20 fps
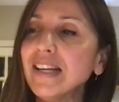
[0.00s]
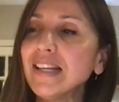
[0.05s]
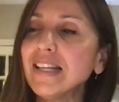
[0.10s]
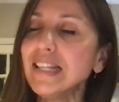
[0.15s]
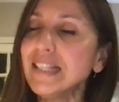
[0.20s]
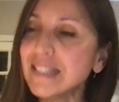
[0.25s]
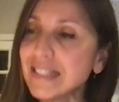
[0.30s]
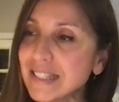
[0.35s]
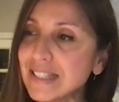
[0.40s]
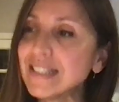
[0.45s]

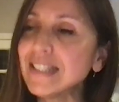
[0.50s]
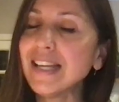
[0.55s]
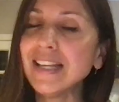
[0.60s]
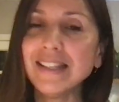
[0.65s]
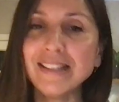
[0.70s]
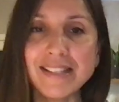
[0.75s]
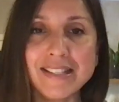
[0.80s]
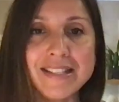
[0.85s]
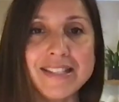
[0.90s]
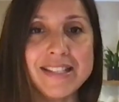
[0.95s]

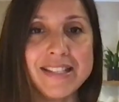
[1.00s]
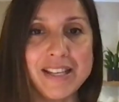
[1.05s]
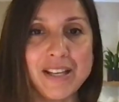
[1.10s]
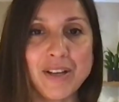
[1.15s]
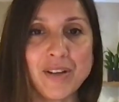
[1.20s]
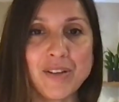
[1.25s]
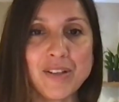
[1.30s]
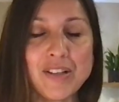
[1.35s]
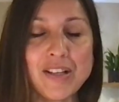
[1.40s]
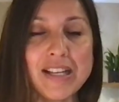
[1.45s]
instead this
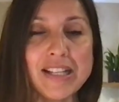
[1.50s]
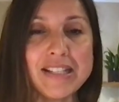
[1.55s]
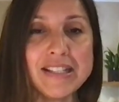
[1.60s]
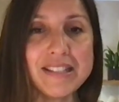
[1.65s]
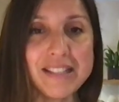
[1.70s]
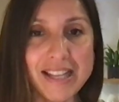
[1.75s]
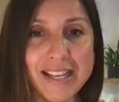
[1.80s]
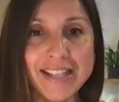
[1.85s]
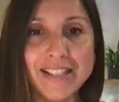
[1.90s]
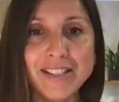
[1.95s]
year, in
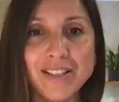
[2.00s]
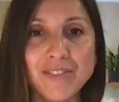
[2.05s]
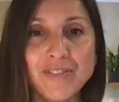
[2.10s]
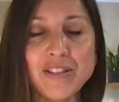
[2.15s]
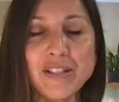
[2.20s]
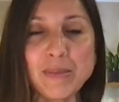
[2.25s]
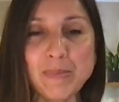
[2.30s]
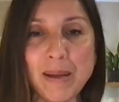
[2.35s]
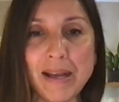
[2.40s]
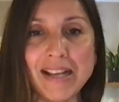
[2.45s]
light of
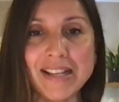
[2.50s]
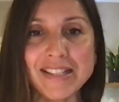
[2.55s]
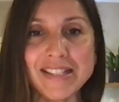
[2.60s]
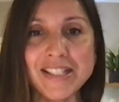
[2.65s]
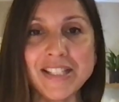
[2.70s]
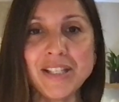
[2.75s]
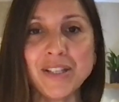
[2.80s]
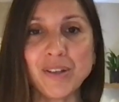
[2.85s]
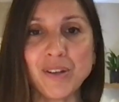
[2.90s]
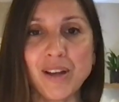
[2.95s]
this
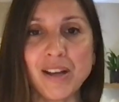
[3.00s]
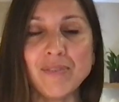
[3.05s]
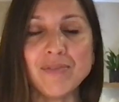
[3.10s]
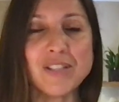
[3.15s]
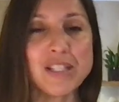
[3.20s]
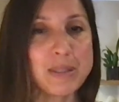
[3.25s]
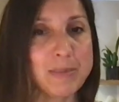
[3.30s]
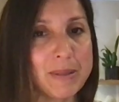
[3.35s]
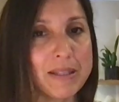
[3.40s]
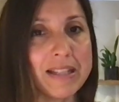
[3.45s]
past year, I've
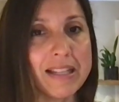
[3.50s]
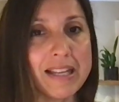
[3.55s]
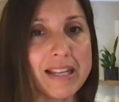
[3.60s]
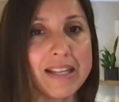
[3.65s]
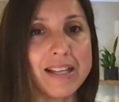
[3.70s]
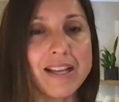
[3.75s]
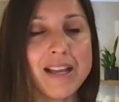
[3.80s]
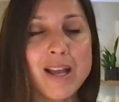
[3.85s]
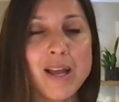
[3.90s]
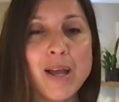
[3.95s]
just been
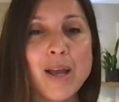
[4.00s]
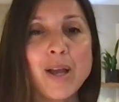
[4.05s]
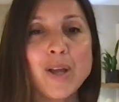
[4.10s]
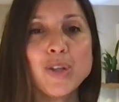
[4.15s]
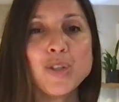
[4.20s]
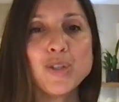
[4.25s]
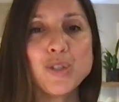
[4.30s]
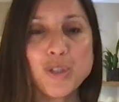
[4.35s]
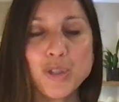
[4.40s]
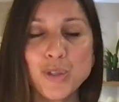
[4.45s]
like,
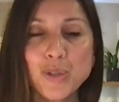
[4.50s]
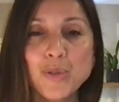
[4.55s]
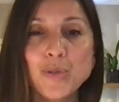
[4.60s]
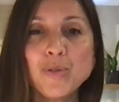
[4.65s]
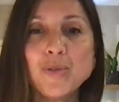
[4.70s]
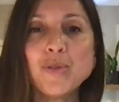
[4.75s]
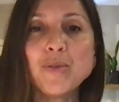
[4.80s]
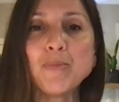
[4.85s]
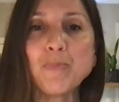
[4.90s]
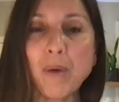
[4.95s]

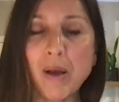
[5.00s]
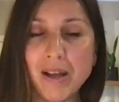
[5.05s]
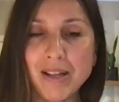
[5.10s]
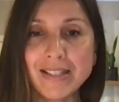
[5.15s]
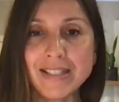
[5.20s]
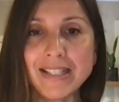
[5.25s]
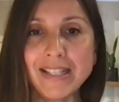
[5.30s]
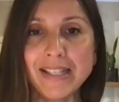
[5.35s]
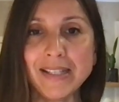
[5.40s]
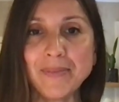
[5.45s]
choose
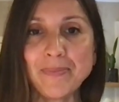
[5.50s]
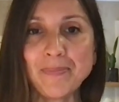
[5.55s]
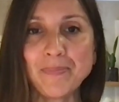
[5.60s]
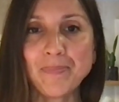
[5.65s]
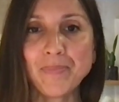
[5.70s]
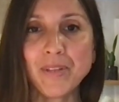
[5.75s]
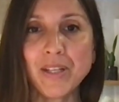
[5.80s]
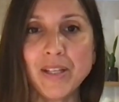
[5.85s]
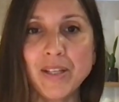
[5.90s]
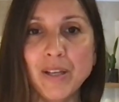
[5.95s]
bonding.
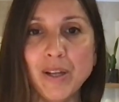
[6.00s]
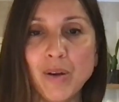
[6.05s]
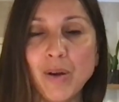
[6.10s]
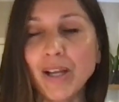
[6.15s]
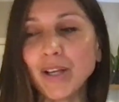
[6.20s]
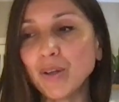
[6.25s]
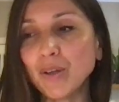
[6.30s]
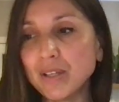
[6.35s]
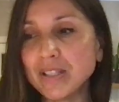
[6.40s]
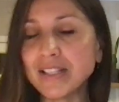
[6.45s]
I
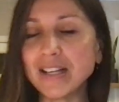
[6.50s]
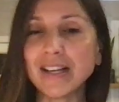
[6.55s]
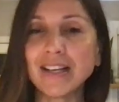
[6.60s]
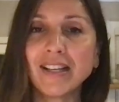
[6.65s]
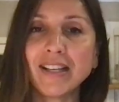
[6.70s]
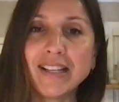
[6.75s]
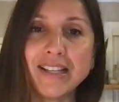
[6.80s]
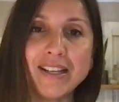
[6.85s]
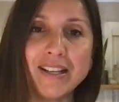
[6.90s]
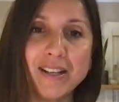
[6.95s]
go to
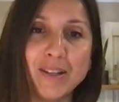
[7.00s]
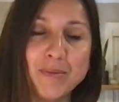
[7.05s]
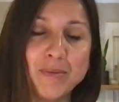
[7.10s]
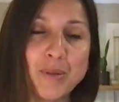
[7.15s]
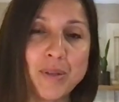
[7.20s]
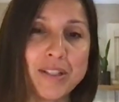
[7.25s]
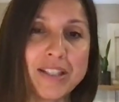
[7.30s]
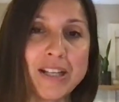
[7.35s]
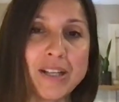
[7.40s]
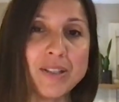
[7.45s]

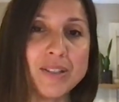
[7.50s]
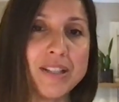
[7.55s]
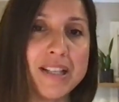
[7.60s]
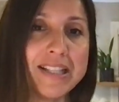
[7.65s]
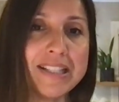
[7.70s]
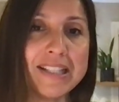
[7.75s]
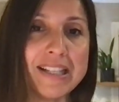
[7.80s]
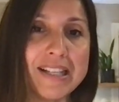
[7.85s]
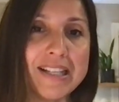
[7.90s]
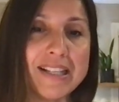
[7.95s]
North
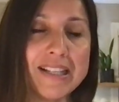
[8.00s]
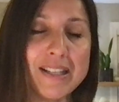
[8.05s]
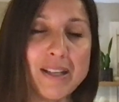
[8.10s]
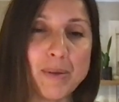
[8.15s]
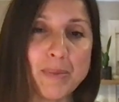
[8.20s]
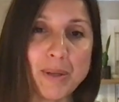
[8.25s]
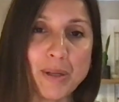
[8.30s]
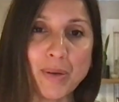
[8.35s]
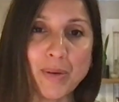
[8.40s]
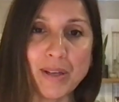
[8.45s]
Carolina. I'll
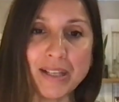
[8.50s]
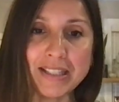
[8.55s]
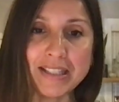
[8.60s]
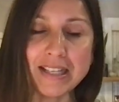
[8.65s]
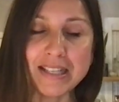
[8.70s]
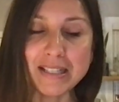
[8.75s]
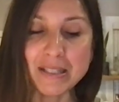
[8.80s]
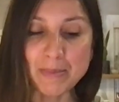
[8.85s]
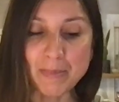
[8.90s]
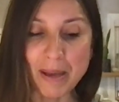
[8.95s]
be going
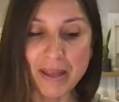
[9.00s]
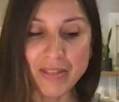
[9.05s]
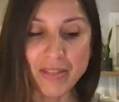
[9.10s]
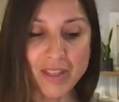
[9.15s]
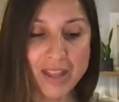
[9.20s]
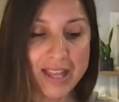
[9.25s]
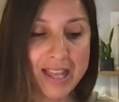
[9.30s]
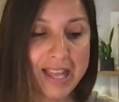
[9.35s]
next month.